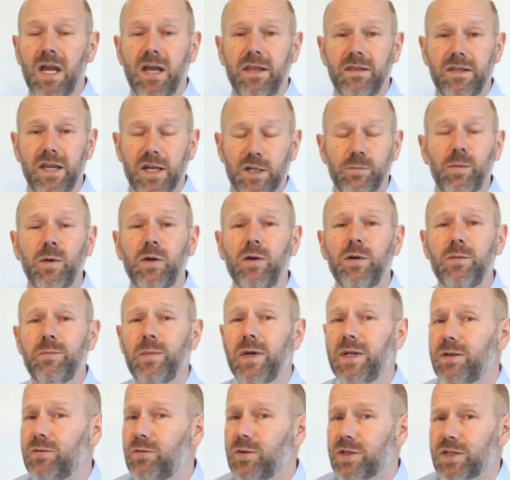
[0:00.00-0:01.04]
The
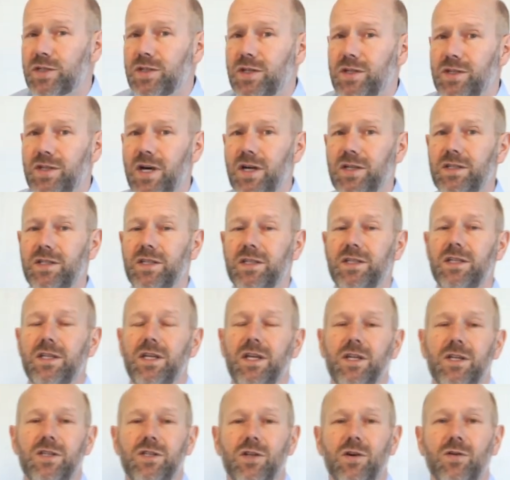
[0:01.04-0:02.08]
experiment was conducted
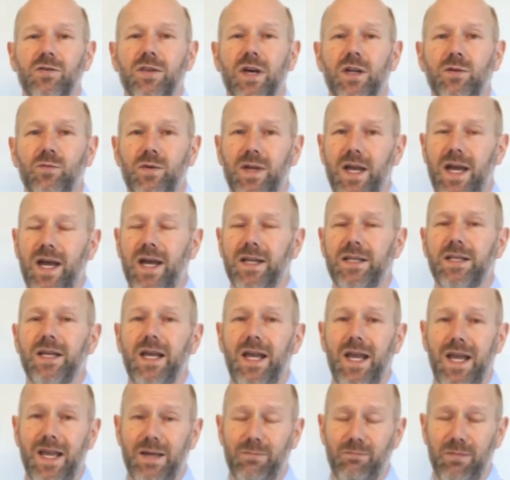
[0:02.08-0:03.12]
so that we had
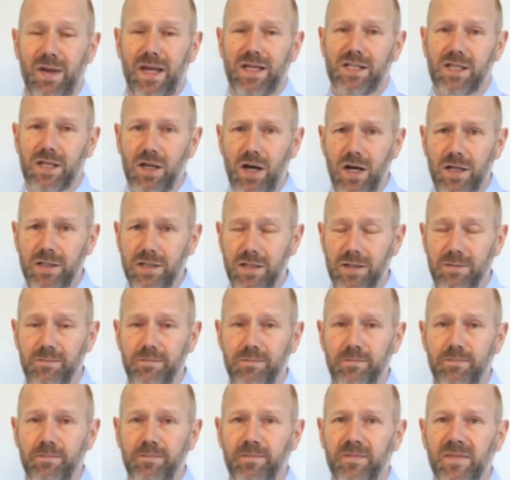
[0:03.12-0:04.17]
a base lot,
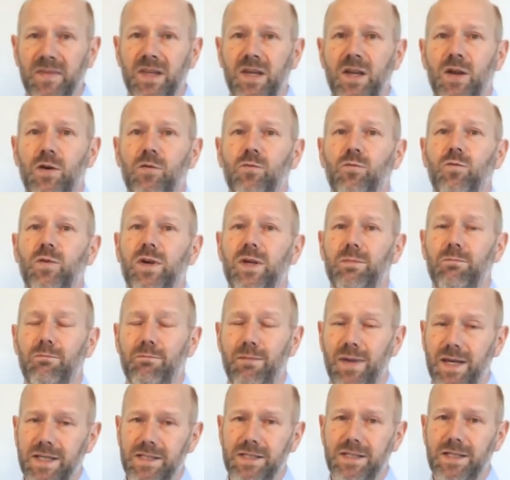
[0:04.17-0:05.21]
we
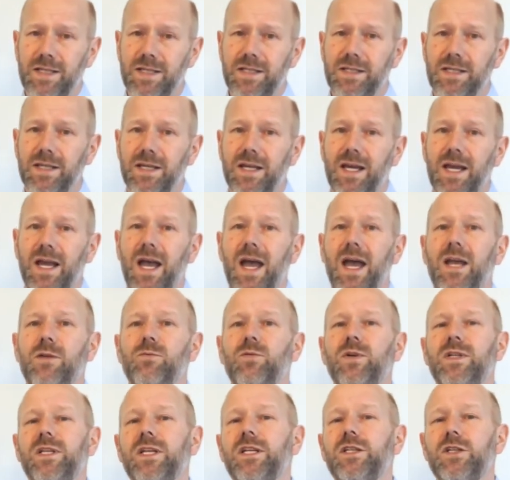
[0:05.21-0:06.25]
mixed it, and
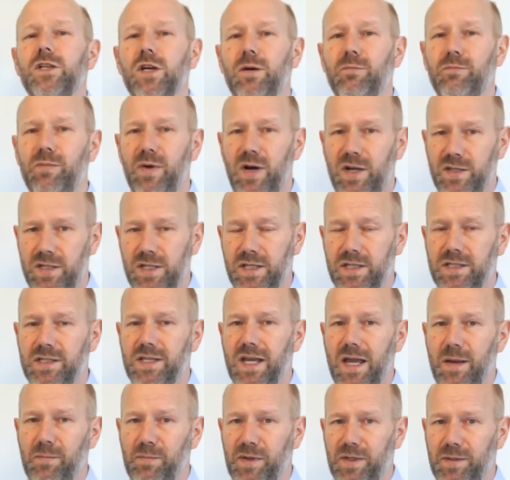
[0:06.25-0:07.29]
we did composite
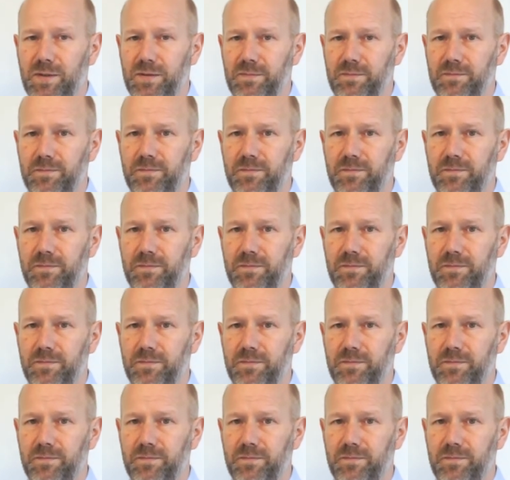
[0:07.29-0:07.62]
sample.